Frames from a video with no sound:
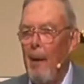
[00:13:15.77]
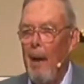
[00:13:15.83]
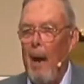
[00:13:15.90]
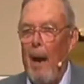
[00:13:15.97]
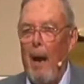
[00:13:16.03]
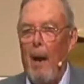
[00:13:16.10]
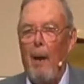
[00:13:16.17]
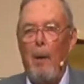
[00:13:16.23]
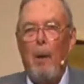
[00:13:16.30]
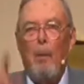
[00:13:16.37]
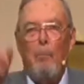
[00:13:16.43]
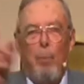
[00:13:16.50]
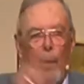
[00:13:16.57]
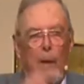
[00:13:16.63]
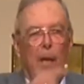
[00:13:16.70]
uh,
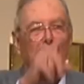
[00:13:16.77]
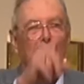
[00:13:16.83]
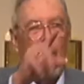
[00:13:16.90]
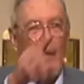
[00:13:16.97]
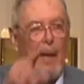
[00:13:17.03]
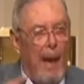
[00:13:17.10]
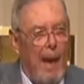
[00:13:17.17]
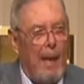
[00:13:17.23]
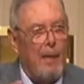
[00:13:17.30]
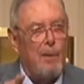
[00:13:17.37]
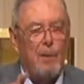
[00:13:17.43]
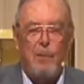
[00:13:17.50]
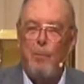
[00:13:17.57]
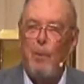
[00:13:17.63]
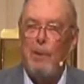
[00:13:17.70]
putting the
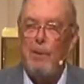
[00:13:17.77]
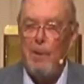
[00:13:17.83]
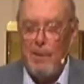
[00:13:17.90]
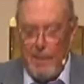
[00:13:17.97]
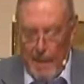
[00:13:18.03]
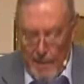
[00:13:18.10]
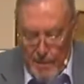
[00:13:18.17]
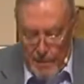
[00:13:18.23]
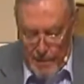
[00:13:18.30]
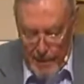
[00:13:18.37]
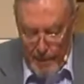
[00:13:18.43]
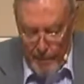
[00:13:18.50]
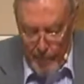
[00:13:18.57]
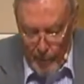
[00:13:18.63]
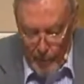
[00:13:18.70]
X, which is a
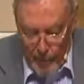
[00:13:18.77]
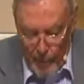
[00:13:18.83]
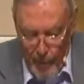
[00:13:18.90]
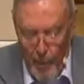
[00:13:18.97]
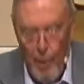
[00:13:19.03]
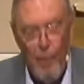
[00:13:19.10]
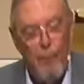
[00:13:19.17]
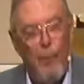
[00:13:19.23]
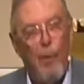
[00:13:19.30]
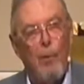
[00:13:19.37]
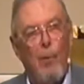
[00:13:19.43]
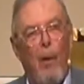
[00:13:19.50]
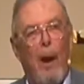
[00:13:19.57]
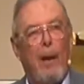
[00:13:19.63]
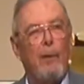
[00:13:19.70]
symbol for
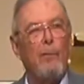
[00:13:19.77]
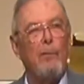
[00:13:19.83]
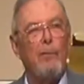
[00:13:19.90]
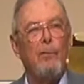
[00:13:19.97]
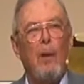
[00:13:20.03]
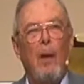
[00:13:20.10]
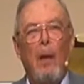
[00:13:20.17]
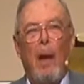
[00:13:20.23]
Christ.